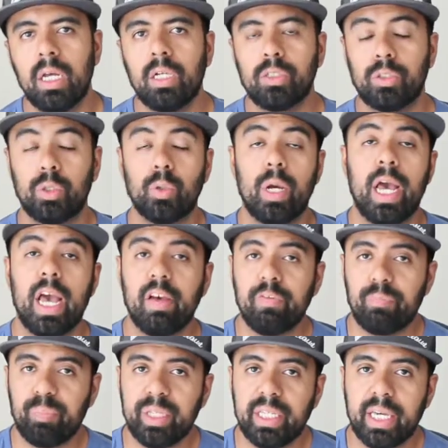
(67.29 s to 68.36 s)
So
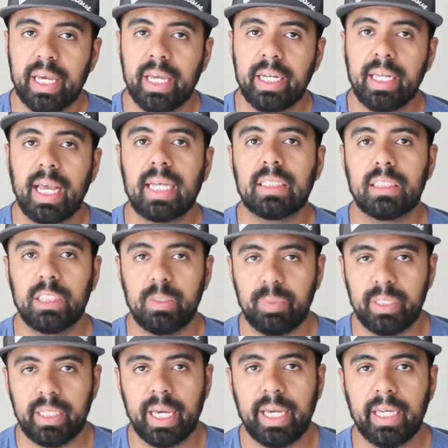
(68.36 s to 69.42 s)
FBN and
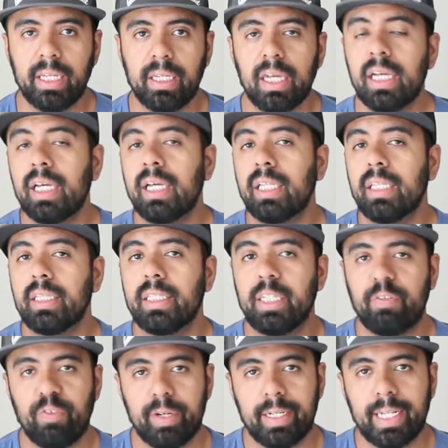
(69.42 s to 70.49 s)
DBA,
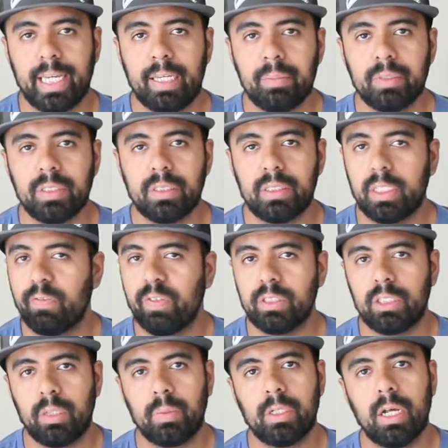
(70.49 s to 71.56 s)
different names, different
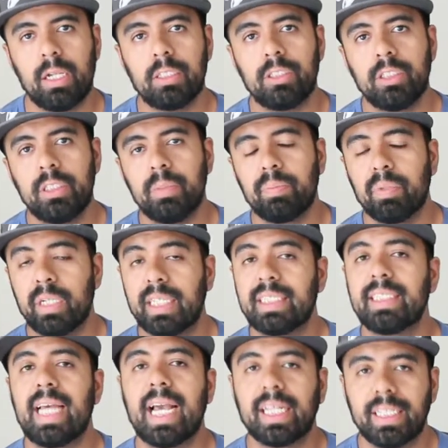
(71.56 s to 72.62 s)
terminology, but
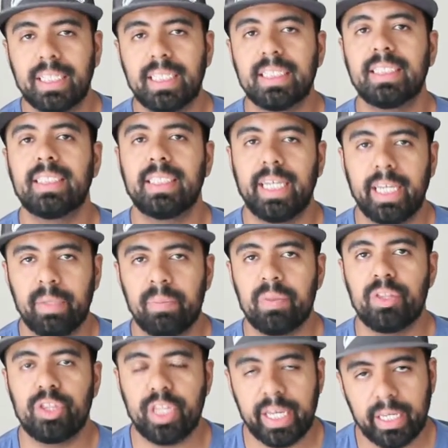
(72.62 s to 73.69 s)
exactly the same
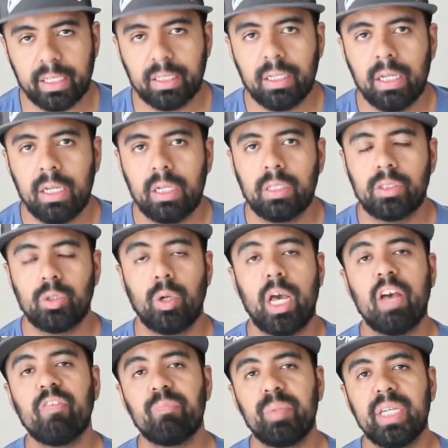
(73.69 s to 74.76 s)
thing. So
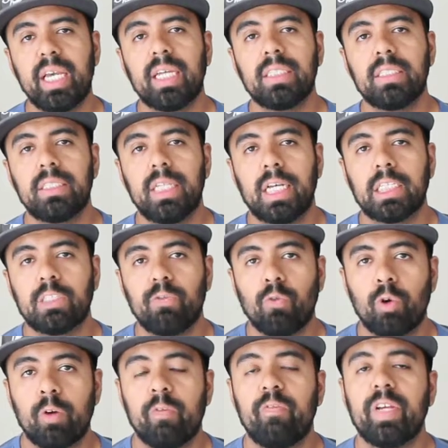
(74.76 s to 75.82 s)
FBN stands
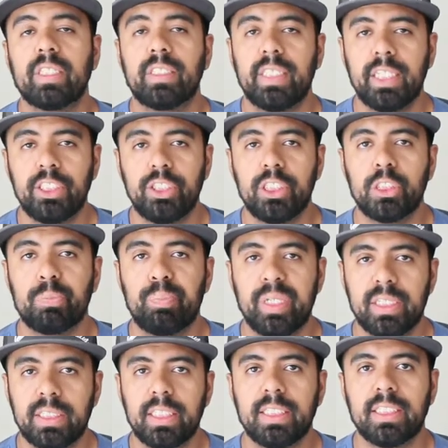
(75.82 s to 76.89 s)
for fictitious
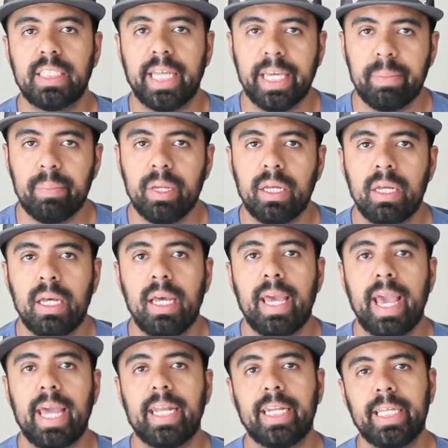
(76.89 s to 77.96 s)
business name,
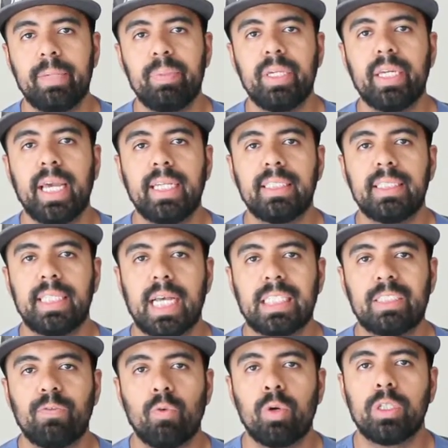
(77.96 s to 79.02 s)
and DBA
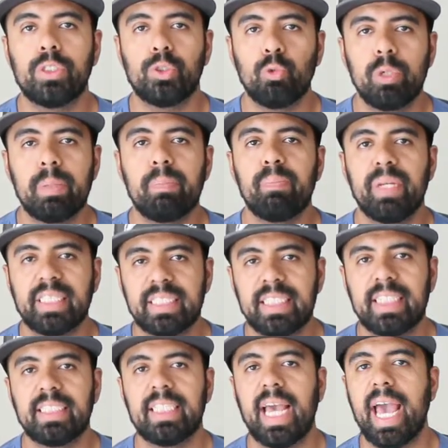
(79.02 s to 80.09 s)
stands for doing
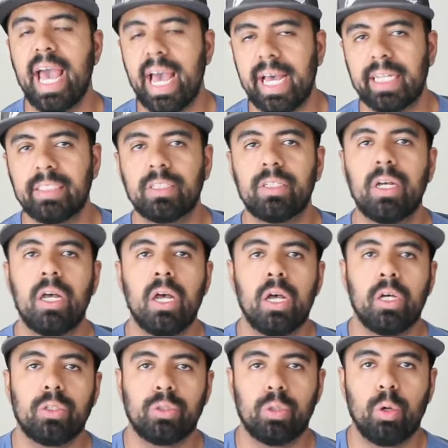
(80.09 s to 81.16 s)
business as.
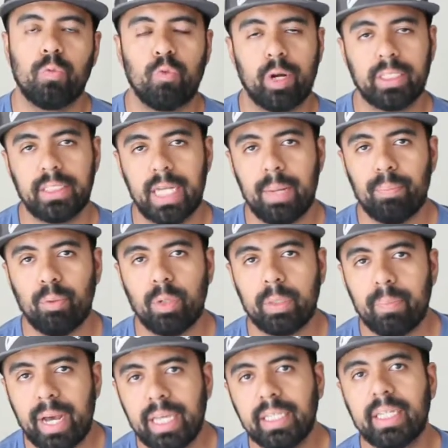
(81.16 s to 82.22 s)
So for example, in
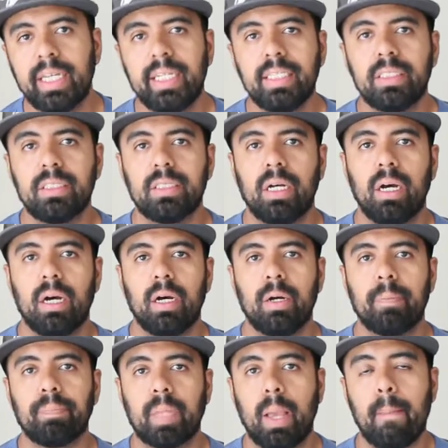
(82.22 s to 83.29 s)
my case,
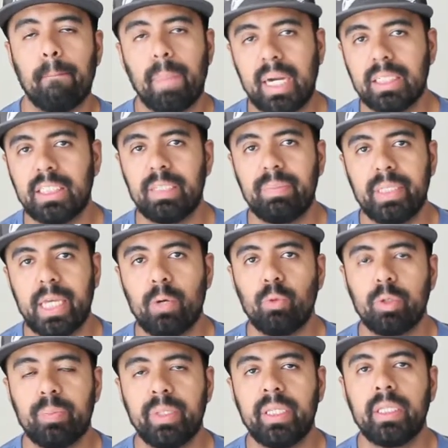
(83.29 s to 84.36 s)
my DBA
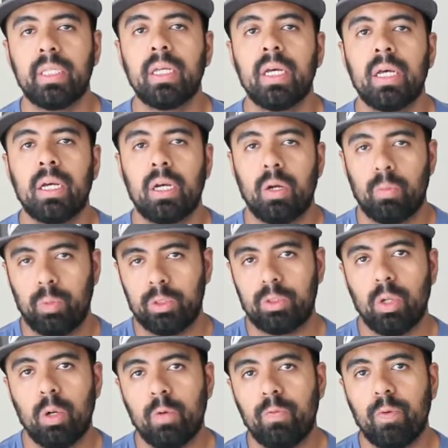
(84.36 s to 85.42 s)
would be
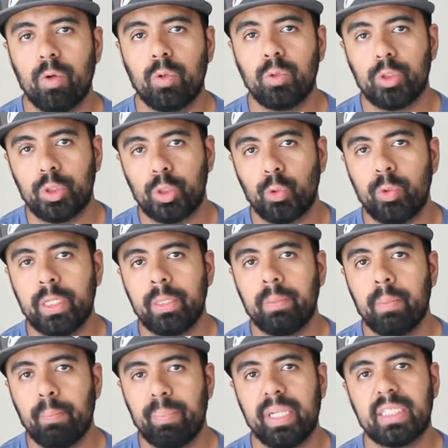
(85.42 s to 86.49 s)
Rodolfo
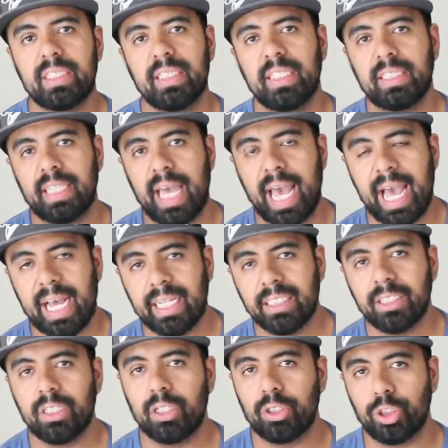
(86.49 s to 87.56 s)
doing business
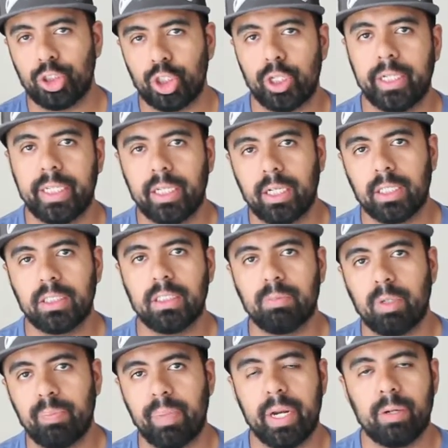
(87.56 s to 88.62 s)
as Journey Custom
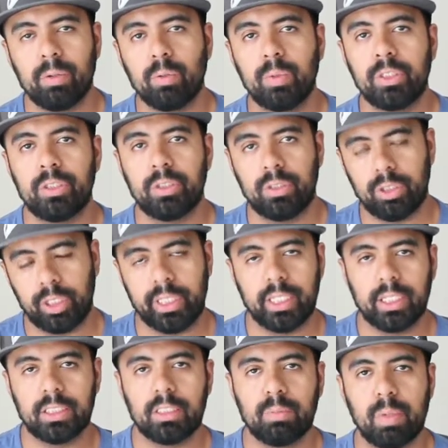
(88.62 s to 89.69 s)
Apparel, which Journey
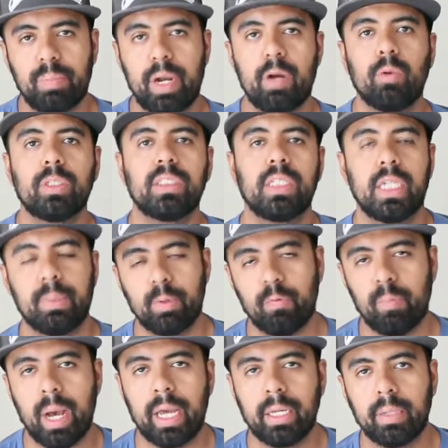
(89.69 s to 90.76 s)
Custom Apparel is the name of
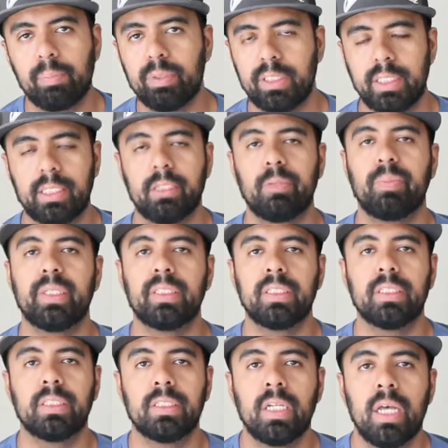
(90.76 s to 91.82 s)
my particular
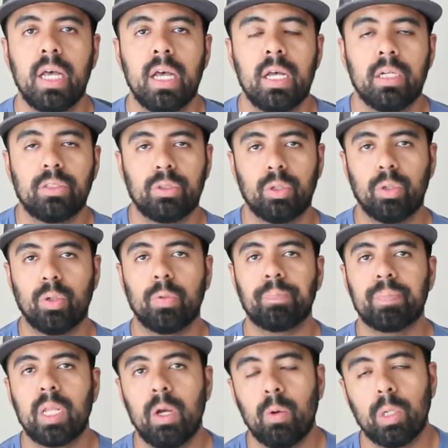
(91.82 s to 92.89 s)
business. So
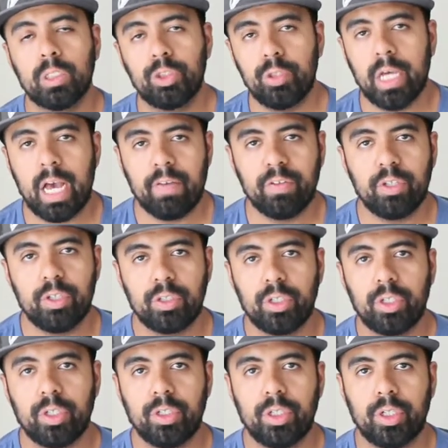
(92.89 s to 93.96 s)
once you have
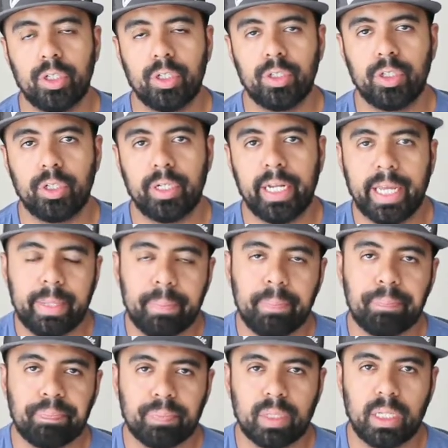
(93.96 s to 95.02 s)
your
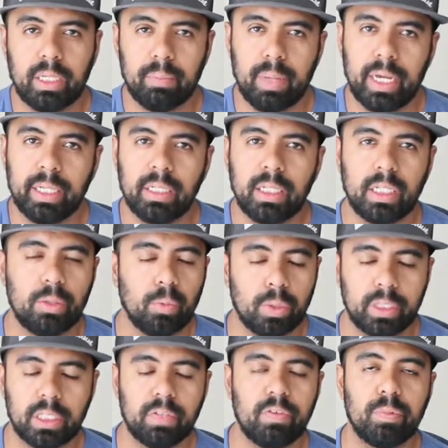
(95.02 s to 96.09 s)
name in mind that you
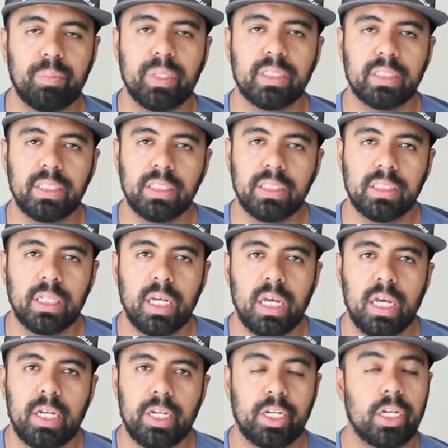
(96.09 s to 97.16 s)
want to give your business,
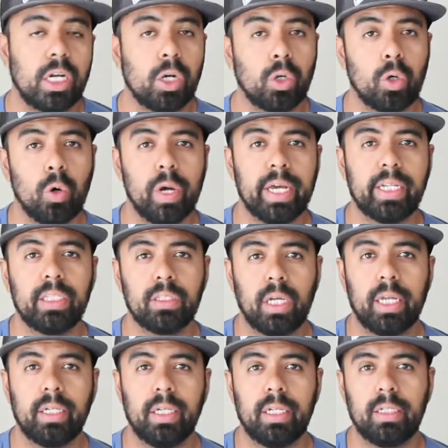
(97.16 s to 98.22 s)
you're going to go ahead
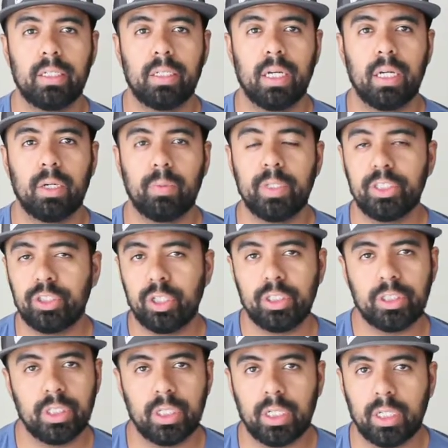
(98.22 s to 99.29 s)
and
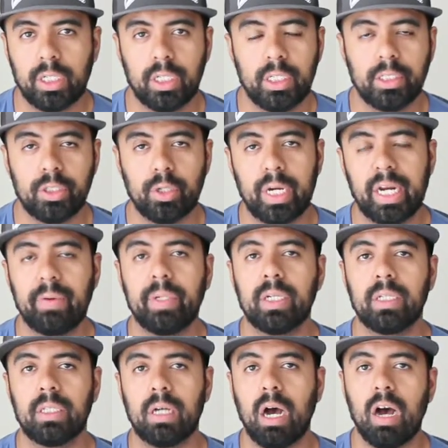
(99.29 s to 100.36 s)
research in your
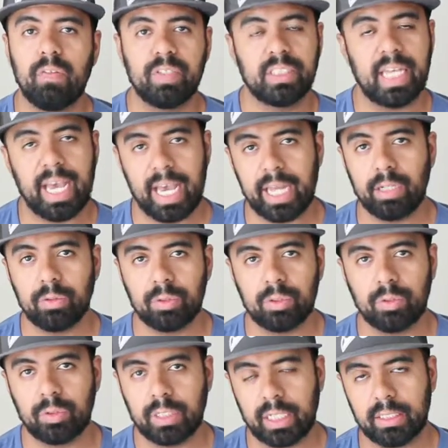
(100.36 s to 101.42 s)
area the office that handles
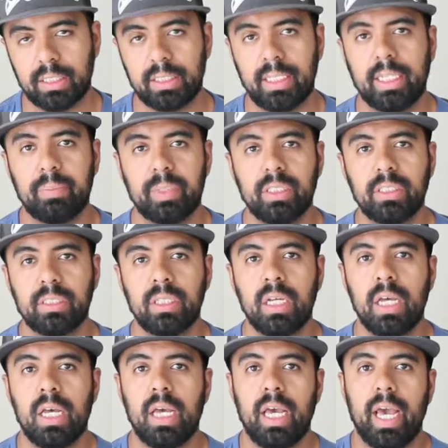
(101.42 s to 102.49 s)
those kinds of statements.
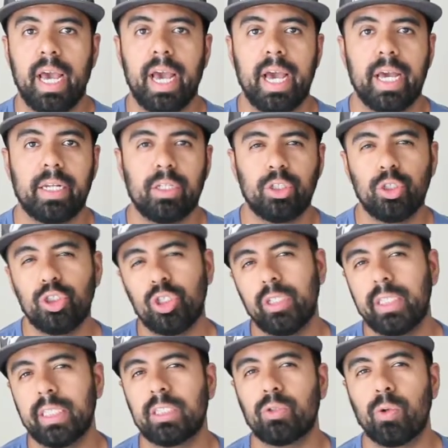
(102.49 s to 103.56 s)
And
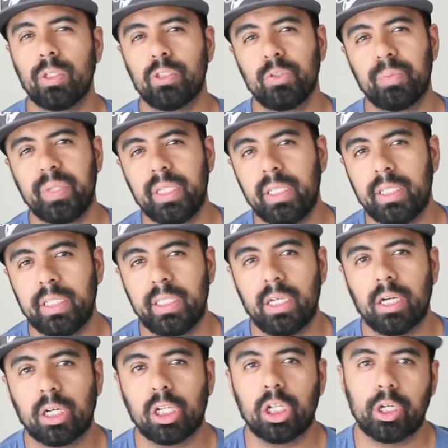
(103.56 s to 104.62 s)
usually it's going to be
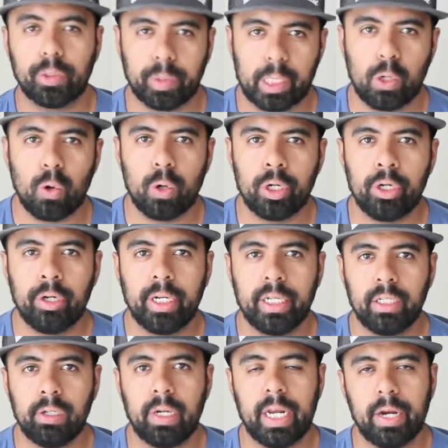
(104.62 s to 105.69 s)
the clerk recorder
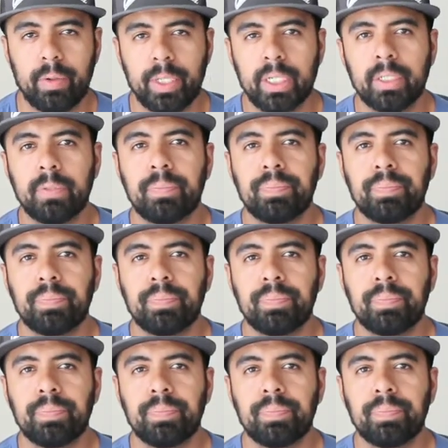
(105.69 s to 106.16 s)
in your area.